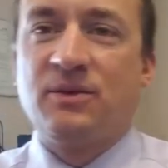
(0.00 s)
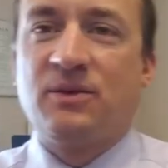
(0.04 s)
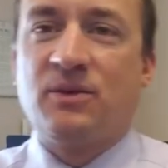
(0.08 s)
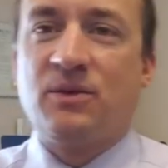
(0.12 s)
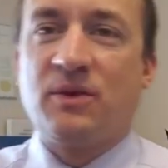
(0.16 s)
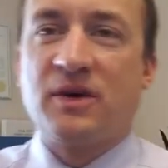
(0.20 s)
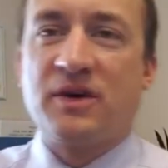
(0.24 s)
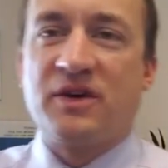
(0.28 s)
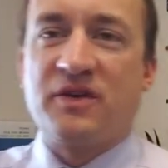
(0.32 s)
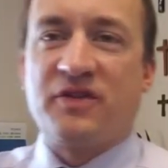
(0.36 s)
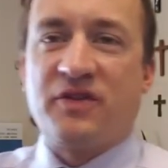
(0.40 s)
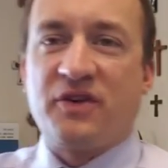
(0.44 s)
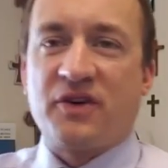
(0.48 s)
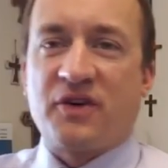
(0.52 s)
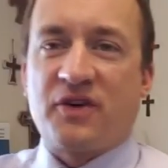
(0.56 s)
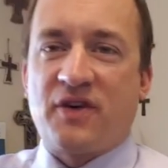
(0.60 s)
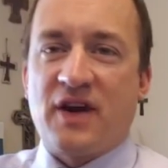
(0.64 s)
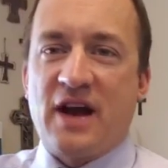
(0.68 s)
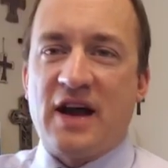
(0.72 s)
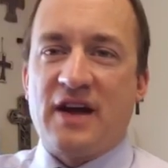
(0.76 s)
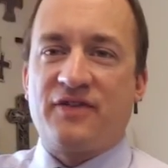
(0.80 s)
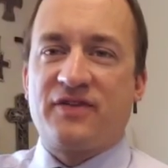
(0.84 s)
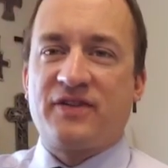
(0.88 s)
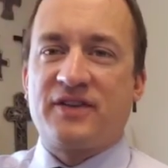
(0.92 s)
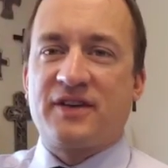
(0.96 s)
Wonderful
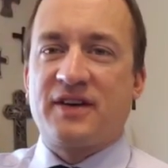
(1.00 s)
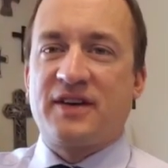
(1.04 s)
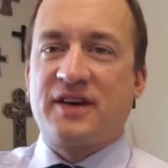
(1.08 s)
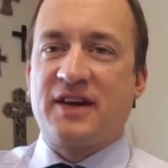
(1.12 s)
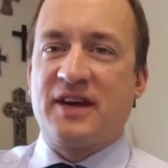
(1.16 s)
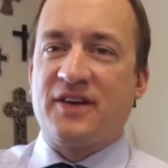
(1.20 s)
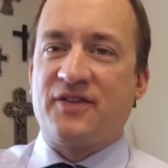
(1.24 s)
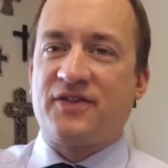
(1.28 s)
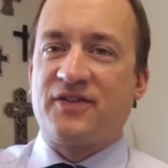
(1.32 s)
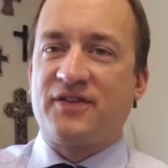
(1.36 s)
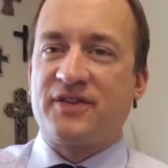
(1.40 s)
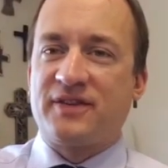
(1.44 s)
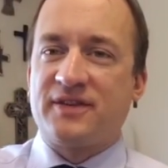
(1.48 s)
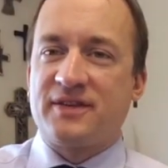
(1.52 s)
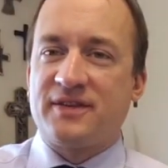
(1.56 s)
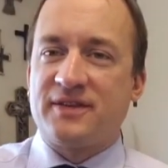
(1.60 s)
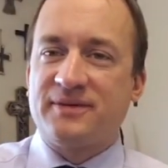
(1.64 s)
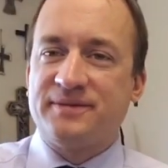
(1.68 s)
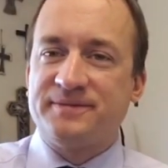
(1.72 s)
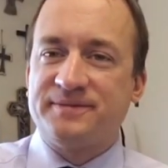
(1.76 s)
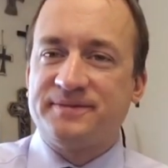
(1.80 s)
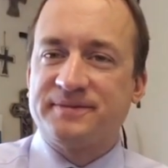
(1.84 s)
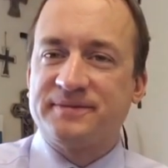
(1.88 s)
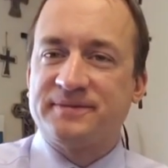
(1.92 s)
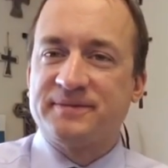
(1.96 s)
craft gifts.
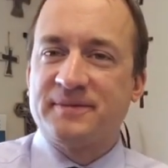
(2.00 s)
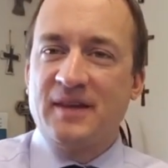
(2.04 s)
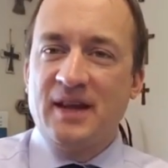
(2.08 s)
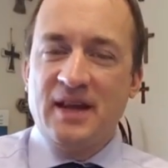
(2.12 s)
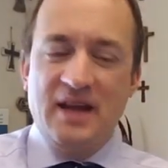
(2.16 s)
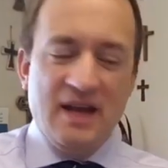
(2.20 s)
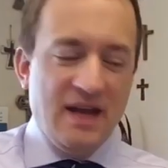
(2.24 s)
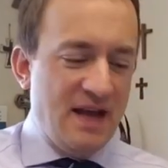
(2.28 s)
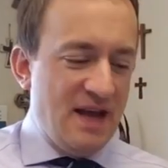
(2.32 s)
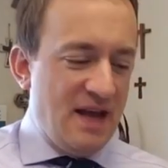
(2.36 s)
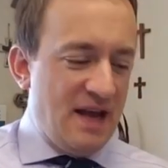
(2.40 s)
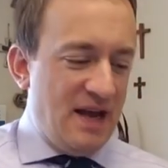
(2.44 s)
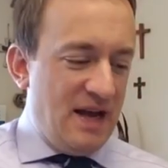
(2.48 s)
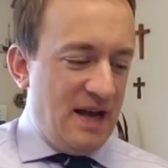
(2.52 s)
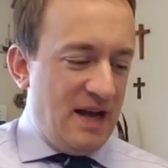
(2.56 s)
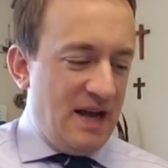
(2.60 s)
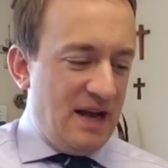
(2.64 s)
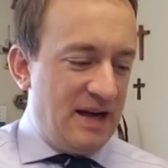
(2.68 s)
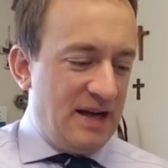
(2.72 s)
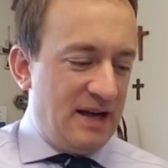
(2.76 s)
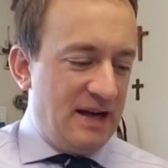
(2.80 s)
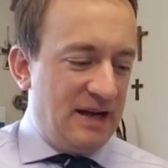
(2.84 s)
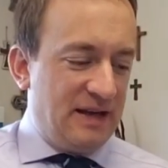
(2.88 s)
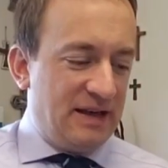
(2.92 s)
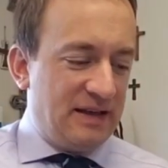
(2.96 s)

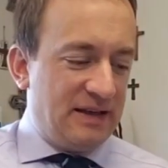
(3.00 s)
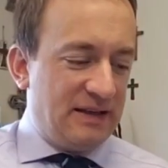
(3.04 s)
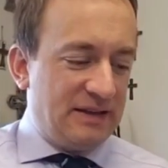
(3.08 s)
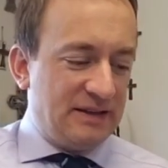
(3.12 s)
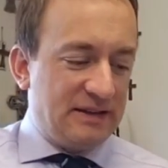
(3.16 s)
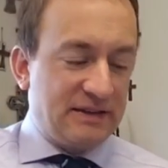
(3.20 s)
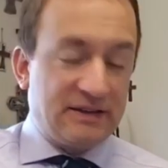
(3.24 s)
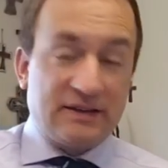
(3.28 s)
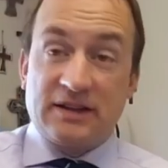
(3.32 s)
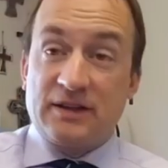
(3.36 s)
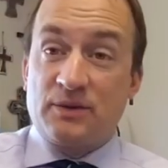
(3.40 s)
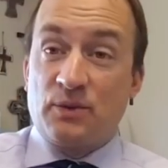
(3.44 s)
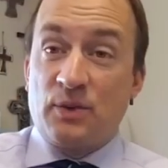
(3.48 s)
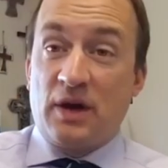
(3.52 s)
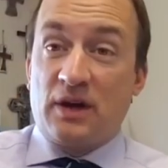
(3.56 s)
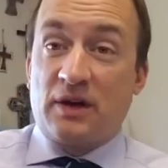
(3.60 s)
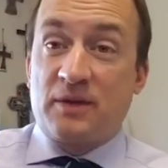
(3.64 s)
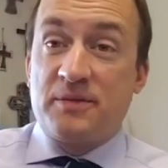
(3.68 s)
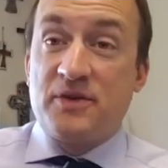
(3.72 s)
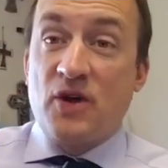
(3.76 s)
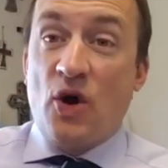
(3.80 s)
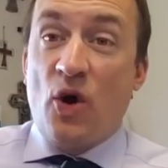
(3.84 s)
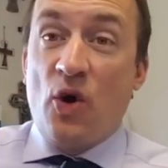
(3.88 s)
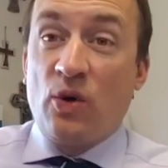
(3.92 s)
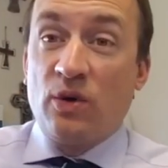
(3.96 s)
Uh,
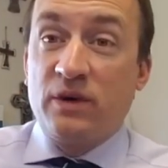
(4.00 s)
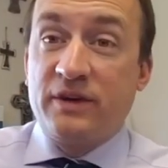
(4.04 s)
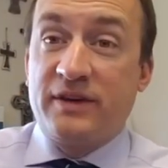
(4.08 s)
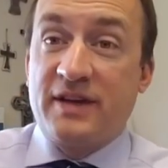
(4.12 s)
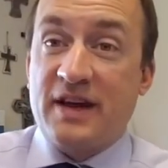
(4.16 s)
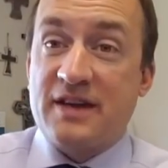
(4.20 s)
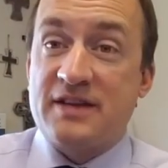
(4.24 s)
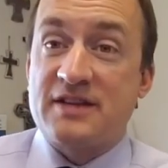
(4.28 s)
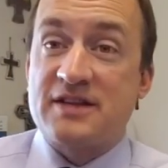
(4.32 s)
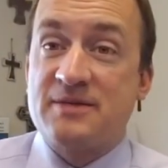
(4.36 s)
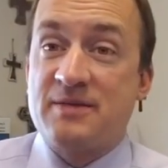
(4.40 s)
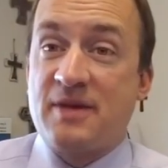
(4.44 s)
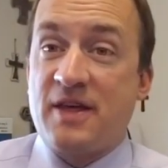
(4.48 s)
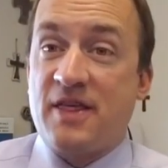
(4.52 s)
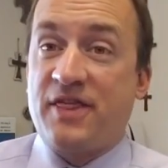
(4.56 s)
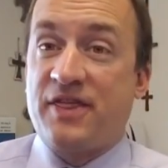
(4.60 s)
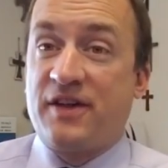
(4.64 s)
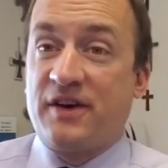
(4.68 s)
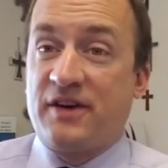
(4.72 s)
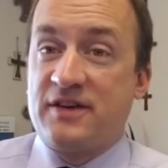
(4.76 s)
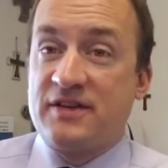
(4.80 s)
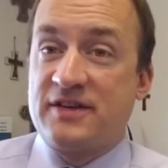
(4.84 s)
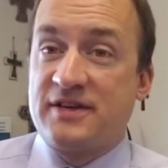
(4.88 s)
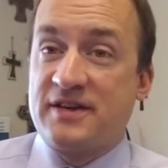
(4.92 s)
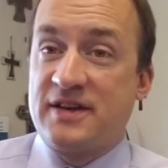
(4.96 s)
welcome to Old Testament
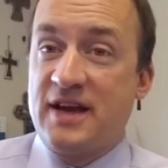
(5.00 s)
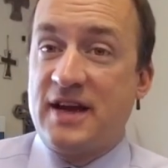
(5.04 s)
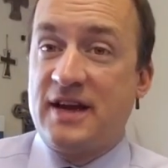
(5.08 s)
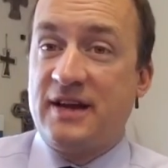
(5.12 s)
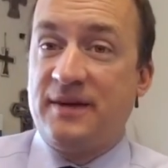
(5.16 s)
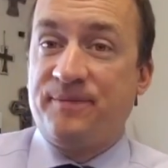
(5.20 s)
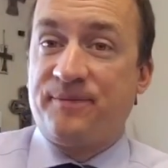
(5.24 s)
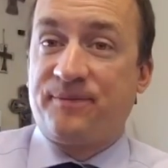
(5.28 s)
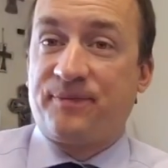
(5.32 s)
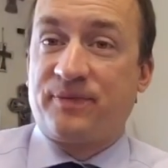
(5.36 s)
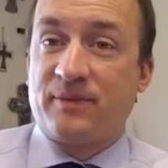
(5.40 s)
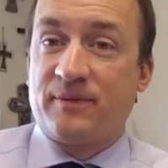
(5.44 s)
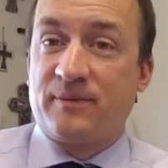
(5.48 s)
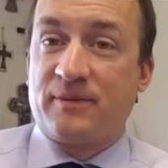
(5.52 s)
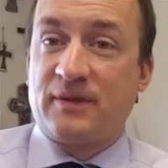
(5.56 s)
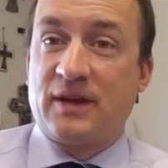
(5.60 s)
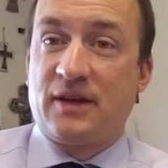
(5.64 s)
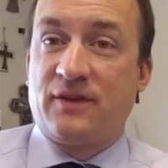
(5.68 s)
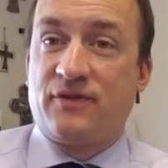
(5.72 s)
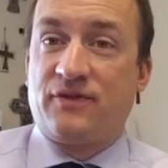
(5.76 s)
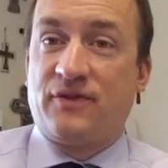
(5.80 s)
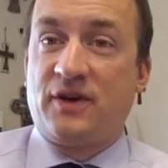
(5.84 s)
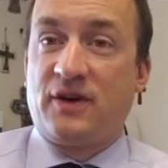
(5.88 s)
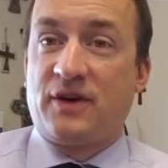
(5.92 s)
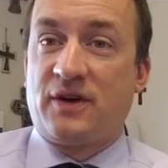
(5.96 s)
Thursday
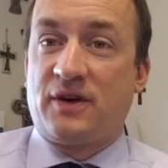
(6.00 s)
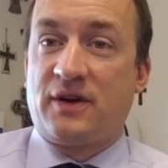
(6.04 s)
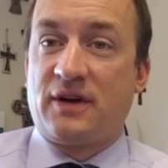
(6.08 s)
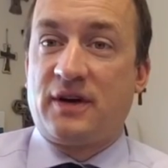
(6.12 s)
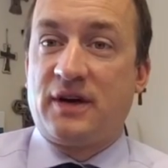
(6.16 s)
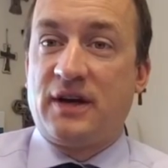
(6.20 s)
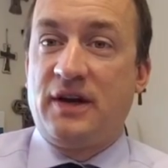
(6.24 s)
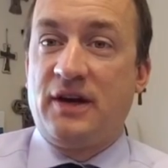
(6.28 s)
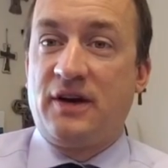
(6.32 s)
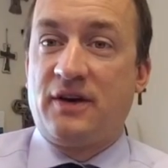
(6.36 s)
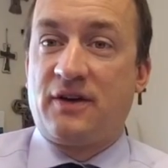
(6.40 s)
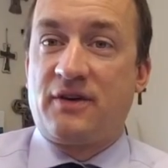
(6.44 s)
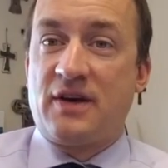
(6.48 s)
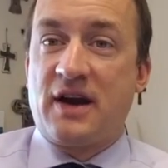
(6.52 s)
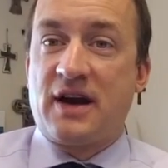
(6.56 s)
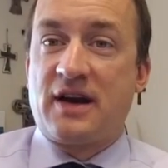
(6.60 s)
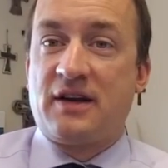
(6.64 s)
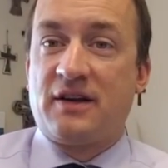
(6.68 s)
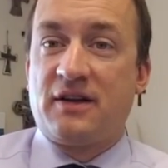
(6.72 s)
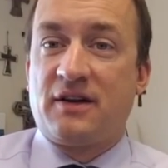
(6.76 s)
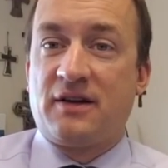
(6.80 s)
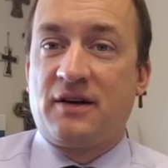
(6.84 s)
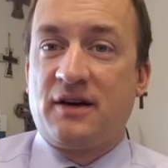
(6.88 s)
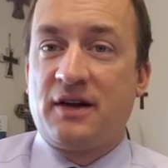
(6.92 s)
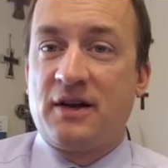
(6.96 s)
if you're here
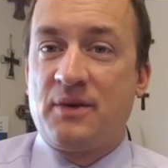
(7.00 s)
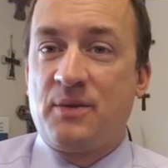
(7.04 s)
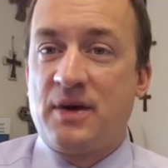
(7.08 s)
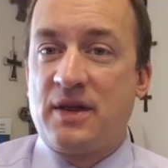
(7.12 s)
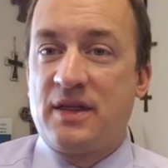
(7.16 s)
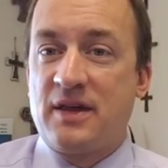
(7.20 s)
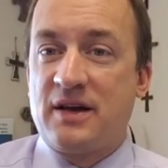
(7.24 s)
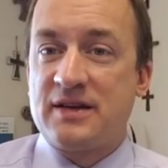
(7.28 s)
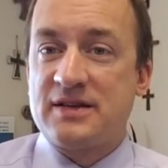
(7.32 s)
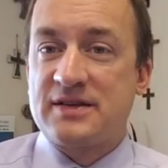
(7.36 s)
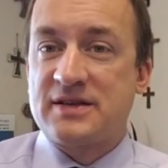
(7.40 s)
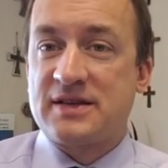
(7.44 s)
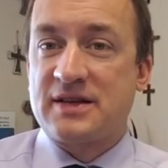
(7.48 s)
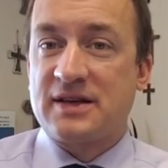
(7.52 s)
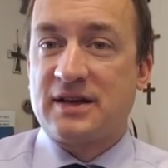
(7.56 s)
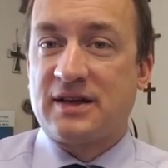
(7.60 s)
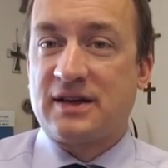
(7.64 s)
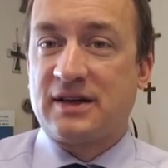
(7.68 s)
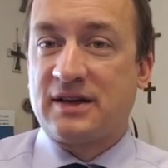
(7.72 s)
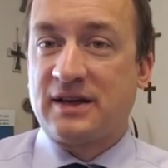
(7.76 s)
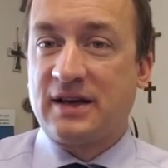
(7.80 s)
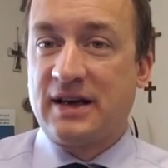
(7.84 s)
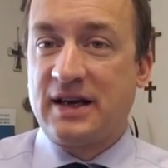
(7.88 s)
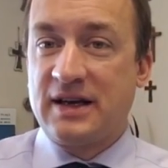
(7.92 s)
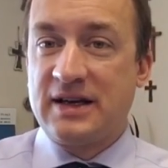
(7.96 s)
regularly with us
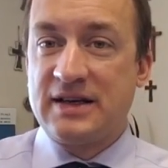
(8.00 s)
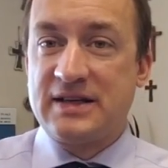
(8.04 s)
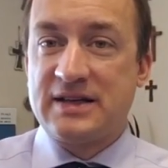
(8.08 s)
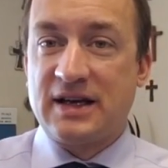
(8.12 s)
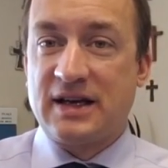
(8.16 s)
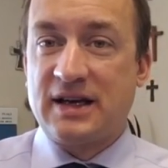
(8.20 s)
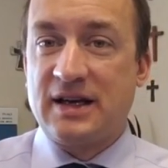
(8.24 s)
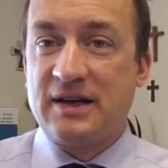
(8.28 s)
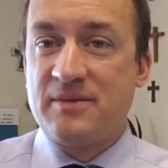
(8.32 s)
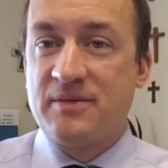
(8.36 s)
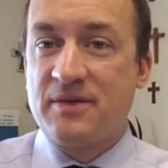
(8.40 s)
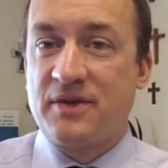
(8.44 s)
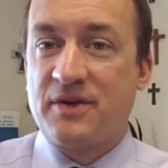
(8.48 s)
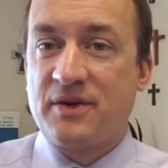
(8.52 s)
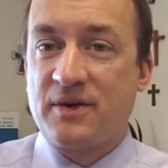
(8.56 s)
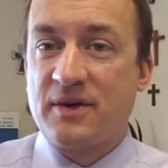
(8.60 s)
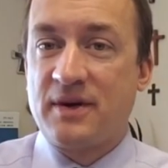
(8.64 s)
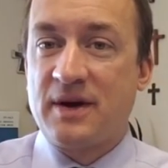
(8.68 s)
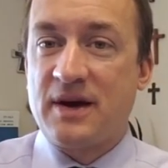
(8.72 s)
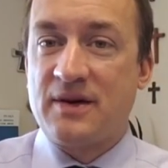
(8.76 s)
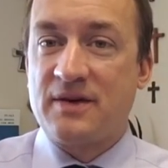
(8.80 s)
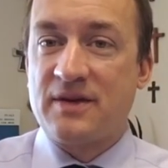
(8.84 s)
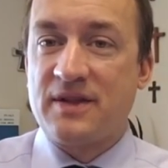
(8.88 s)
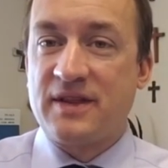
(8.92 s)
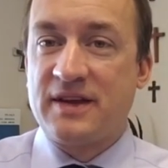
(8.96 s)
uh, anytime
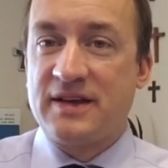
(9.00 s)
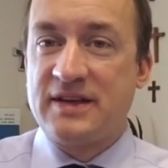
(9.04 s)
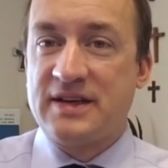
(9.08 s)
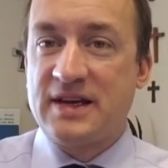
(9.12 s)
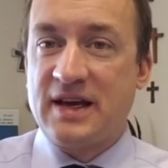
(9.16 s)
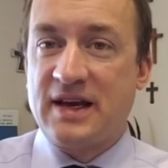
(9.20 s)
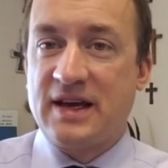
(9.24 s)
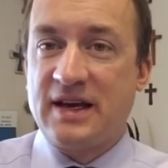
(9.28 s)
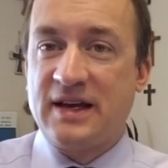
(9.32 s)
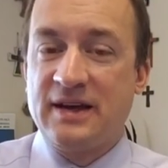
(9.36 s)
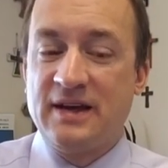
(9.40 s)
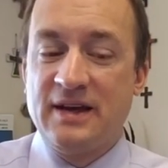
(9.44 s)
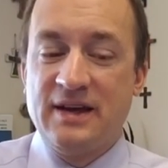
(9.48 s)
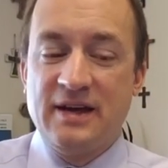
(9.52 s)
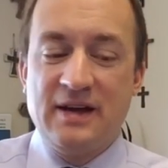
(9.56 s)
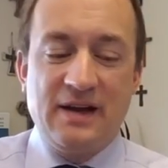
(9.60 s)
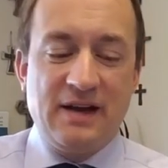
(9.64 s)
throughout the day,